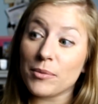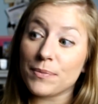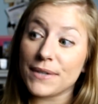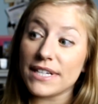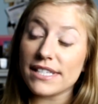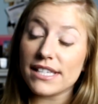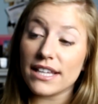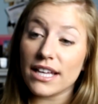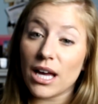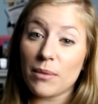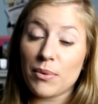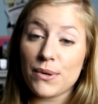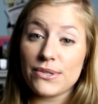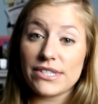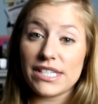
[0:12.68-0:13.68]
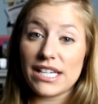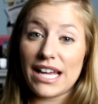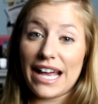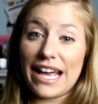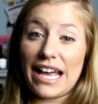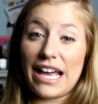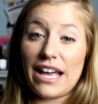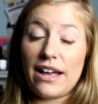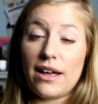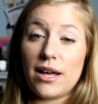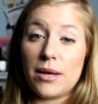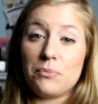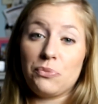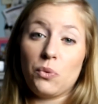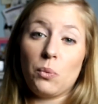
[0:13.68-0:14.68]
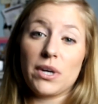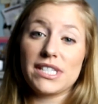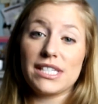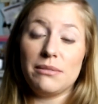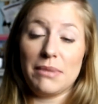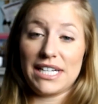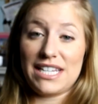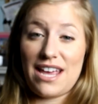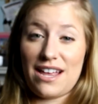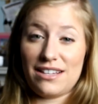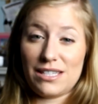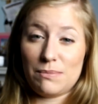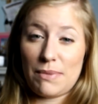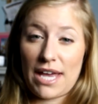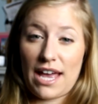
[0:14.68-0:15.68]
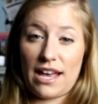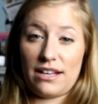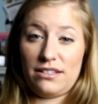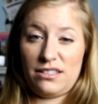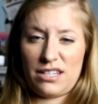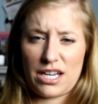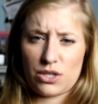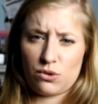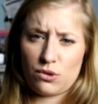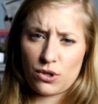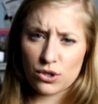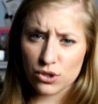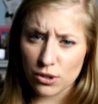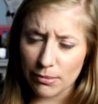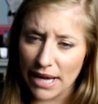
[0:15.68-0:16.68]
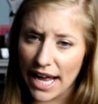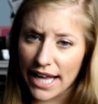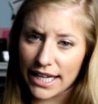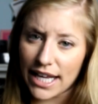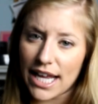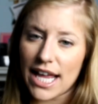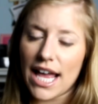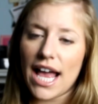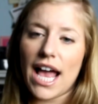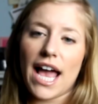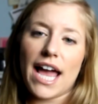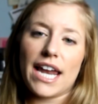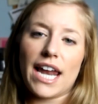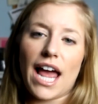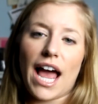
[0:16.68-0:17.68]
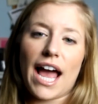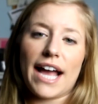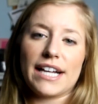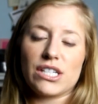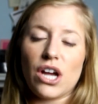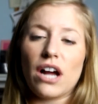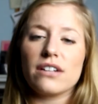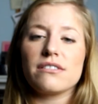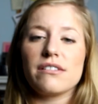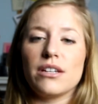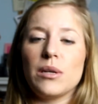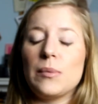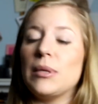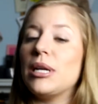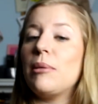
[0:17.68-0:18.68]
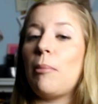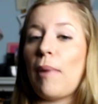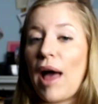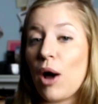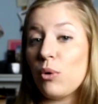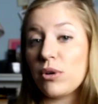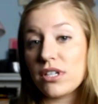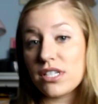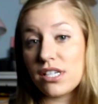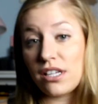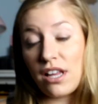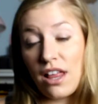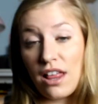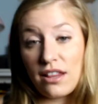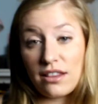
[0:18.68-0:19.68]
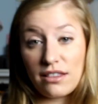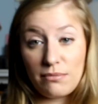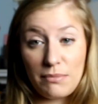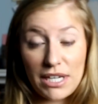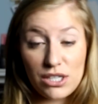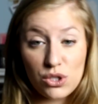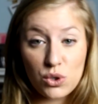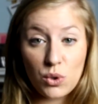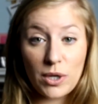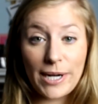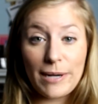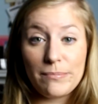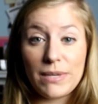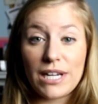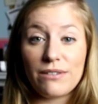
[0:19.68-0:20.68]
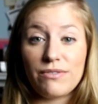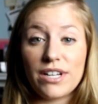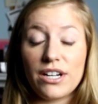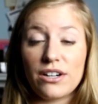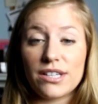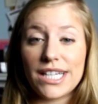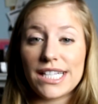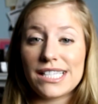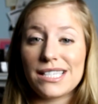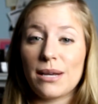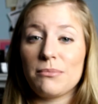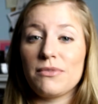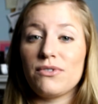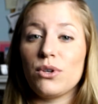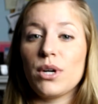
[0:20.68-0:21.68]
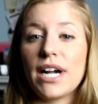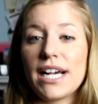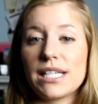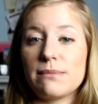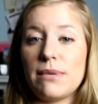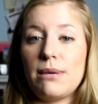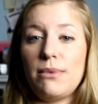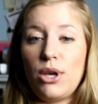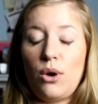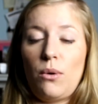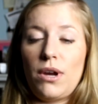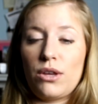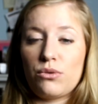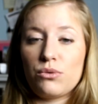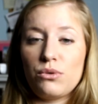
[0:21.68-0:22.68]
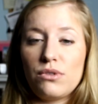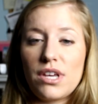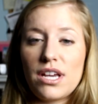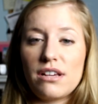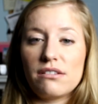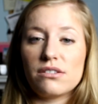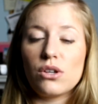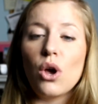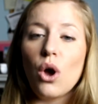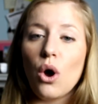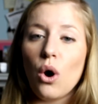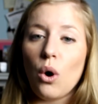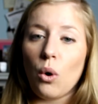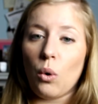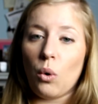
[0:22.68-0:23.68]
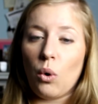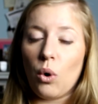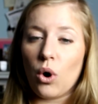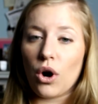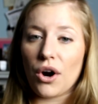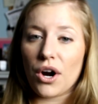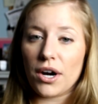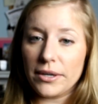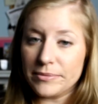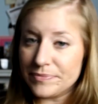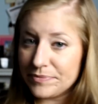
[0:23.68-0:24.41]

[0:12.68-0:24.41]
Recently I posted a what's in my dance bag / rehearsal bag, and I talked a little bit about my story, but I figured that some of you guys may be going through this or